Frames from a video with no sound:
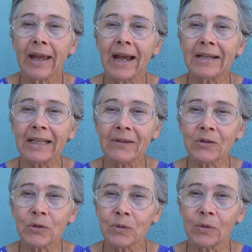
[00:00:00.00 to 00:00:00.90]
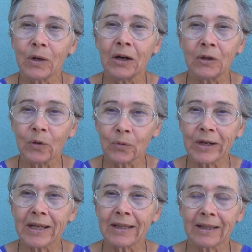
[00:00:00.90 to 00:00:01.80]
And even to
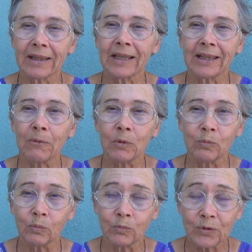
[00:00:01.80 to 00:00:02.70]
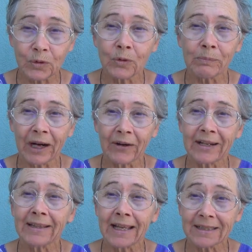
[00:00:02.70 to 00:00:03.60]
agree that they would soon
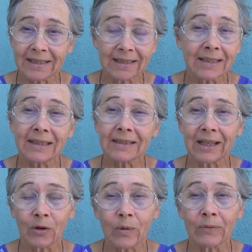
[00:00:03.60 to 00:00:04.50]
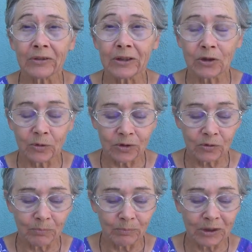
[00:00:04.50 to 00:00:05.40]
marry, that's equivalent to a
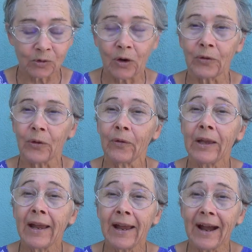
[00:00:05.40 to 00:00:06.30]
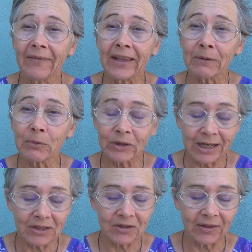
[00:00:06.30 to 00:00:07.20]
betrothal. And that
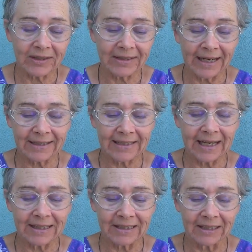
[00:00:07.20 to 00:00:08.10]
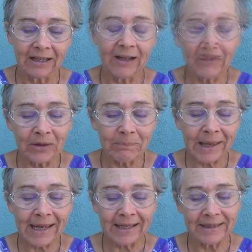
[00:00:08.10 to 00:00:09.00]
pertains to this next stanza. The
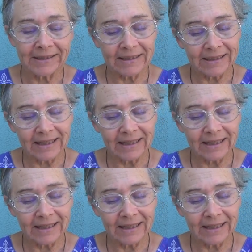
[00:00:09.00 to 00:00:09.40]
maid